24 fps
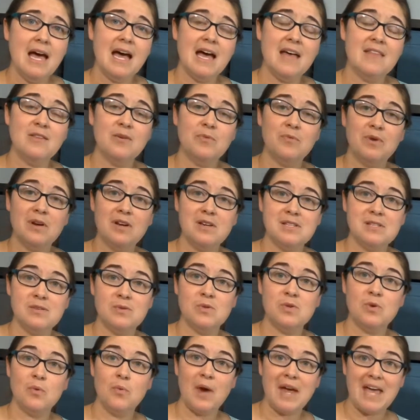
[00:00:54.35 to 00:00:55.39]
And
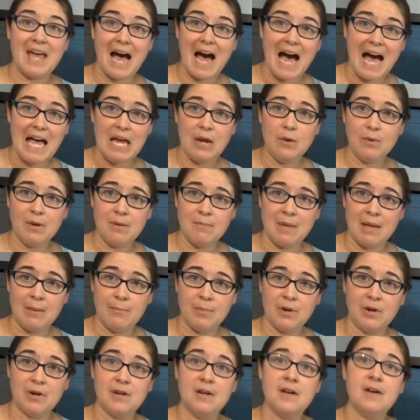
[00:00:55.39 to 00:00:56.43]
the way I
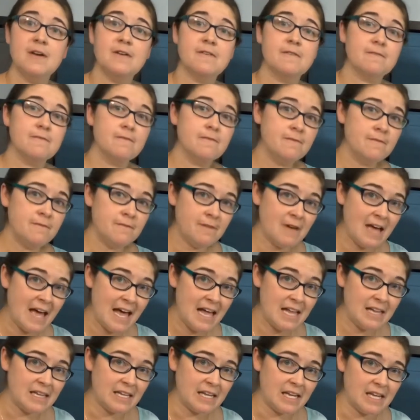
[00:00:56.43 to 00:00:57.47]
remembered
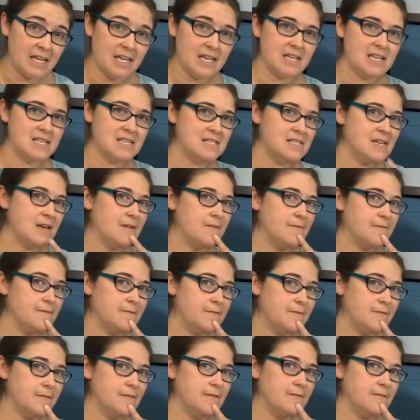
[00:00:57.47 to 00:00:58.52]
valley is
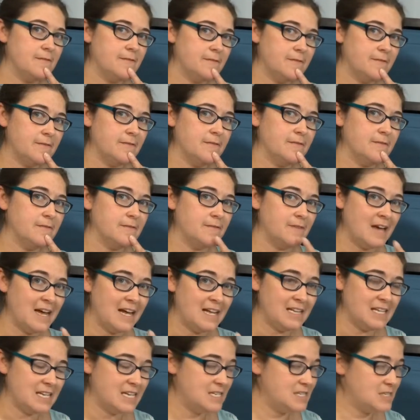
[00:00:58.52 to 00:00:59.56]

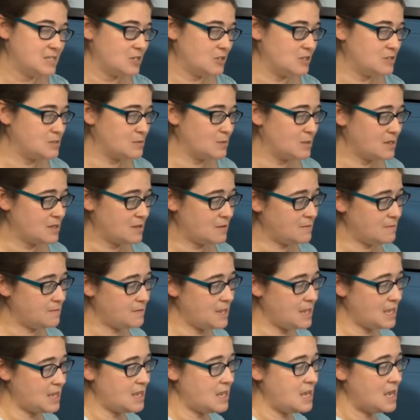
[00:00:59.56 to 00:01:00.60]
valley starts with a
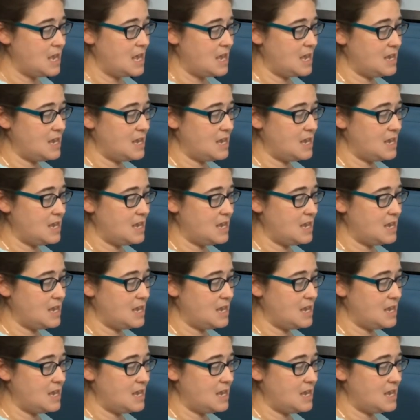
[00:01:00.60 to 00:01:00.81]
V.